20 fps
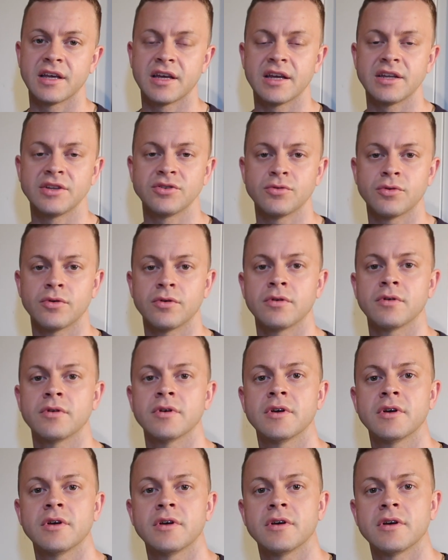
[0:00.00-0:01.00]

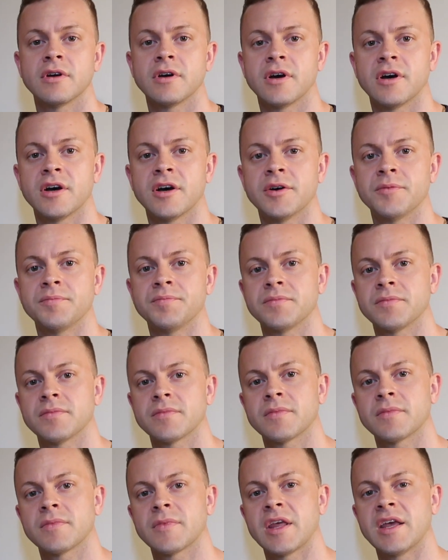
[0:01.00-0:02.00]
annual an
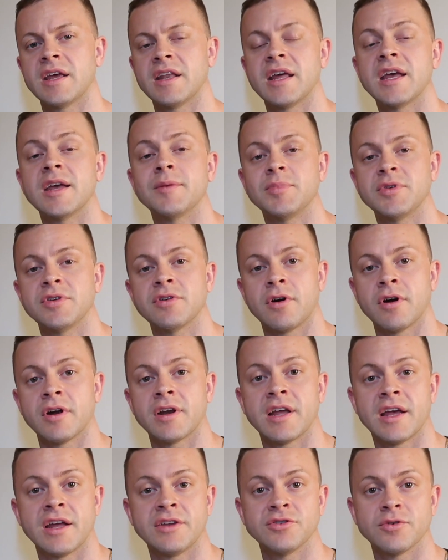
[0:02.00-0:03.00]
APR,
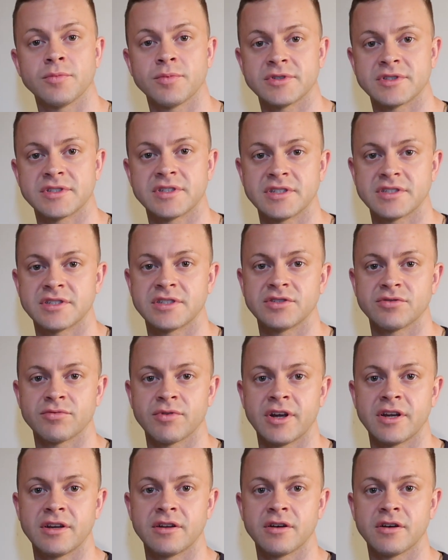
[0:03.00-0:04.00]
an annual percentage
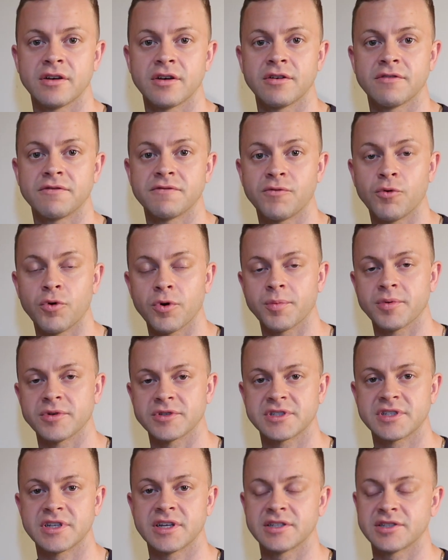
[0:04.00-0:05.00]
rate of
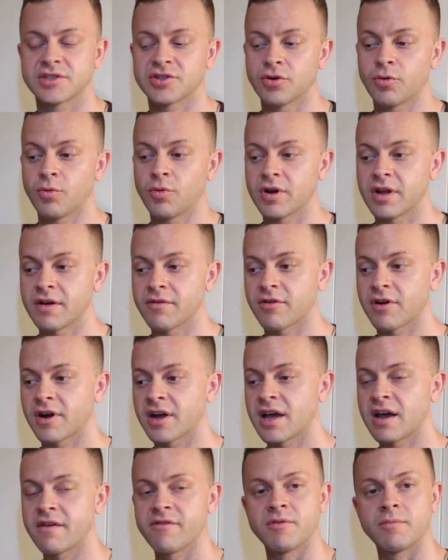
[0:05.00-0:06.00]
4%. So whatever I
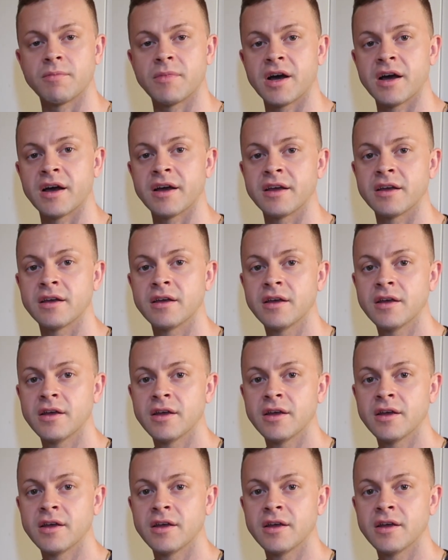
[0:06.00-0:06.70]
have in my